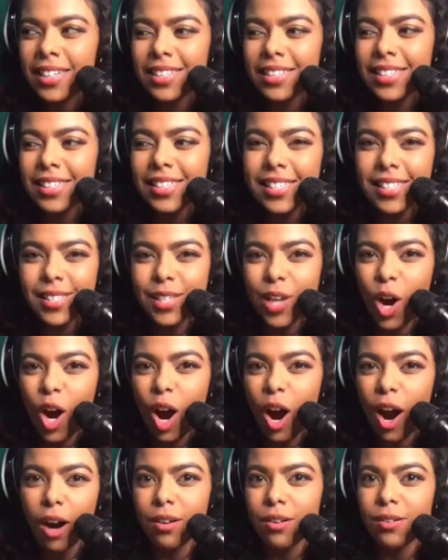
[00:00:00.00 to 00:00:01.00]
this is a
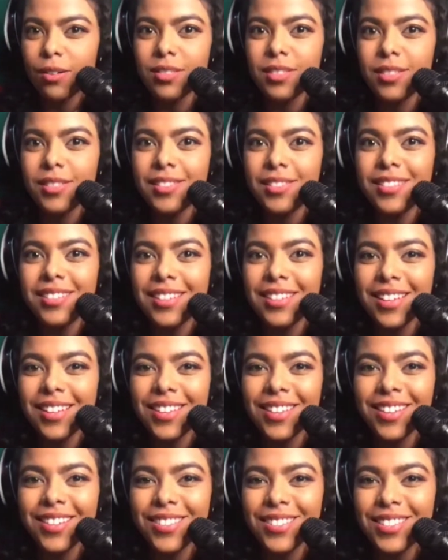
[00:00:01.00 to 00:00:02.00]
horror.
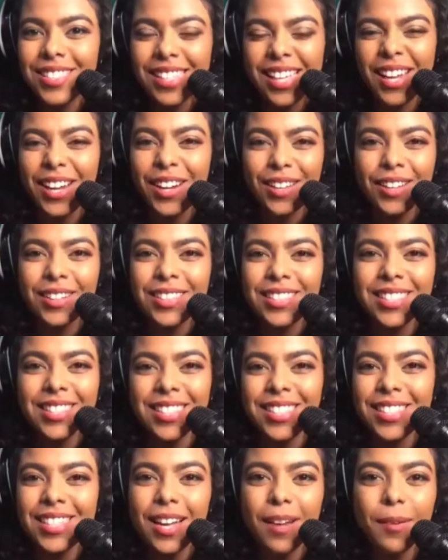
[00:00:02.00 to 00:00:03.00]
They're scared.
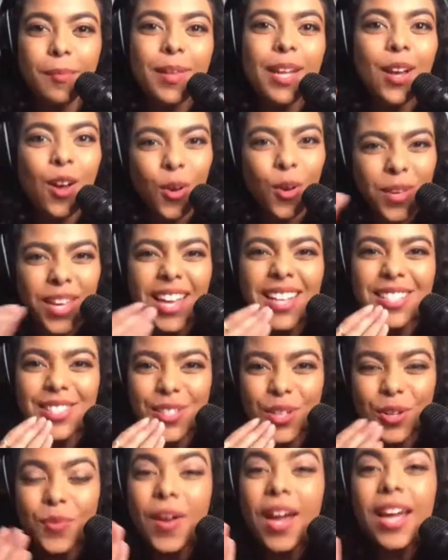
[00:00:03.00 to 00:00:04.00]
And I'm like, oh, yes,
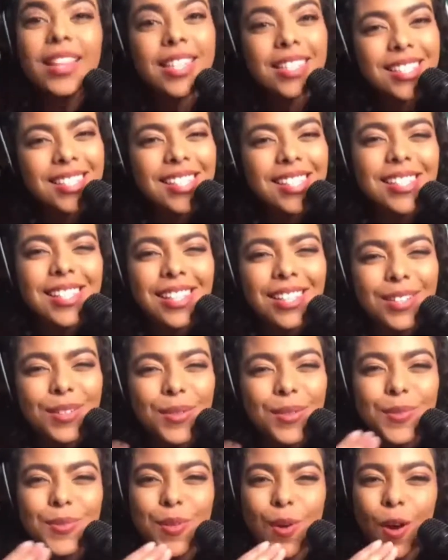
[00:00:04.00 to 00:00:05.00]
you're right. This is a
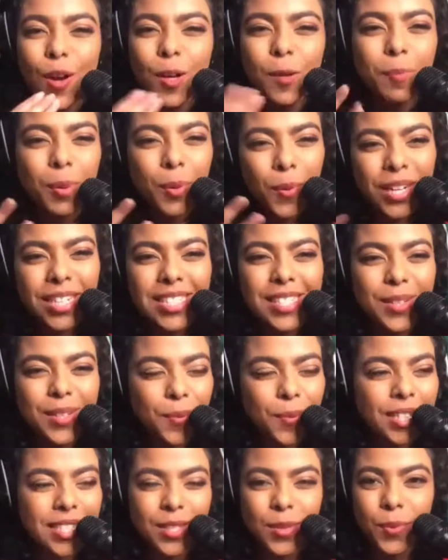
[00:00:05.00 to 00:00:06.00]
little dark. But what is it?
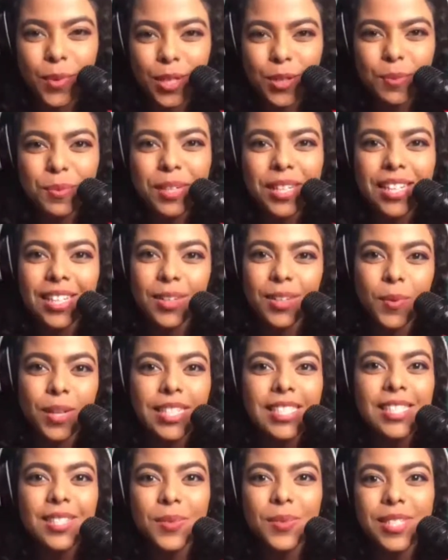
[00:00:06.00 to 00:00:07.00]
What is it? What do you need? What
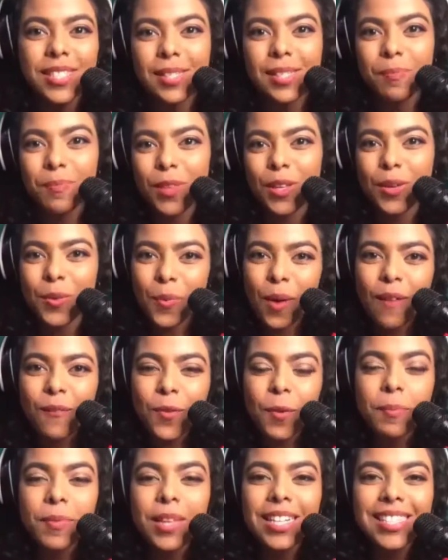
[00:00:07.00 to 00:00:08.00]
is something you want
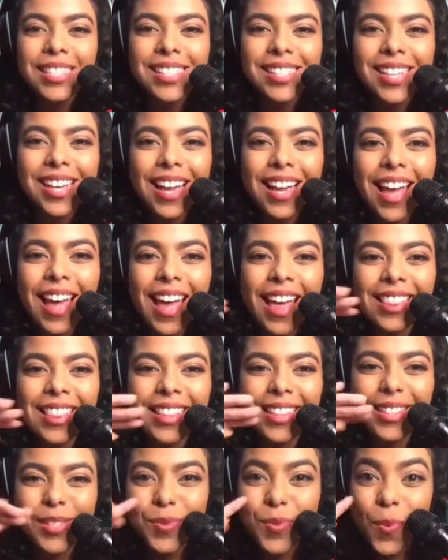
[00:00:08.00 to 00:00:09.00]
from this? And
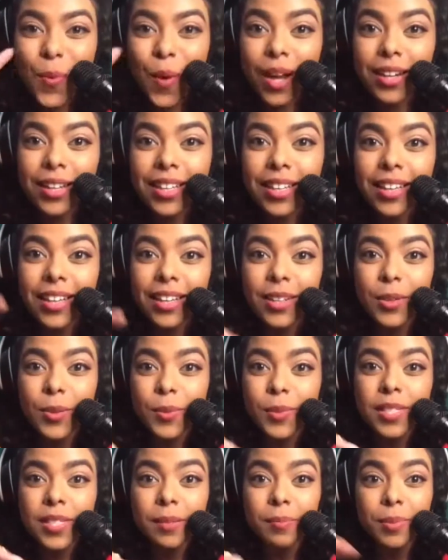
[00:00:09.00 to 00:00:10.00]
then this one kid who
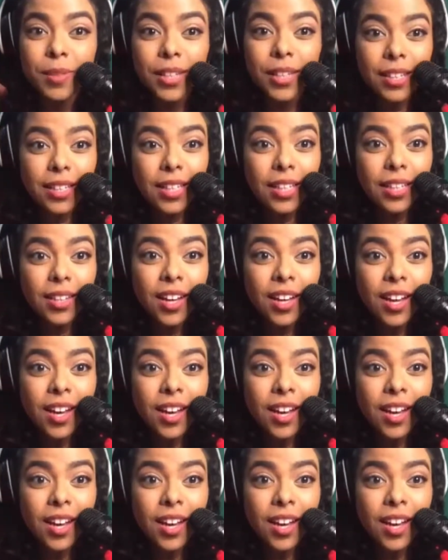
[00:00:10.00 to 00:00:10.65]
was completely